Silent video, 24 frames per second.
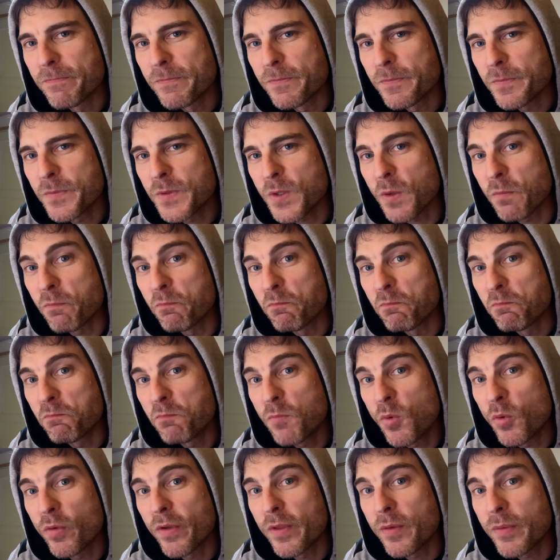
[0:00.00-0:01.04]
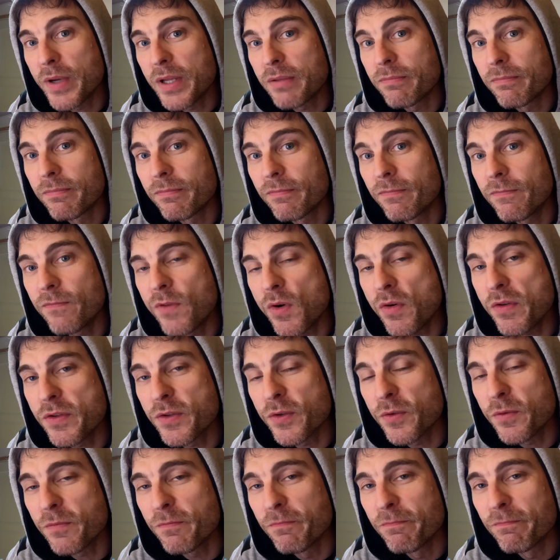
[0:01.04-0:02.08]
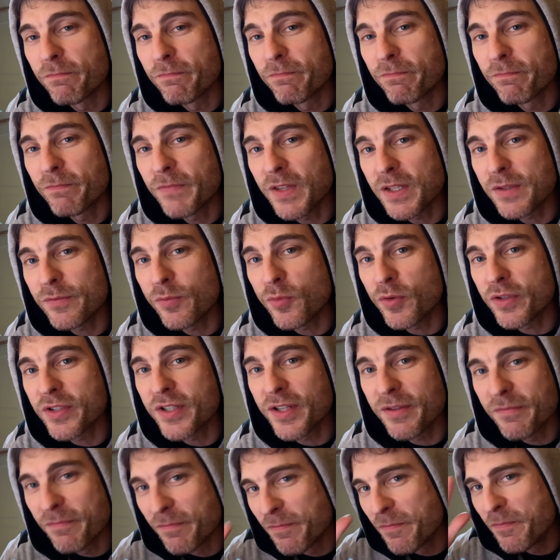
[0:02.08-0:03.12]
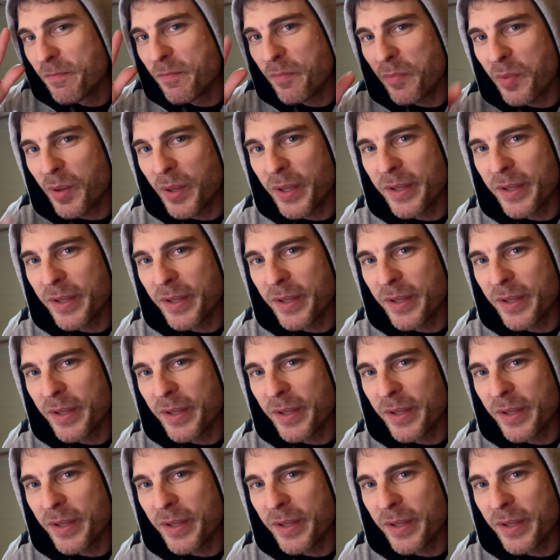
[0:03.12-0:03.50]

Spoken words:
So more on the way very soon. Thanks for watching. Bye.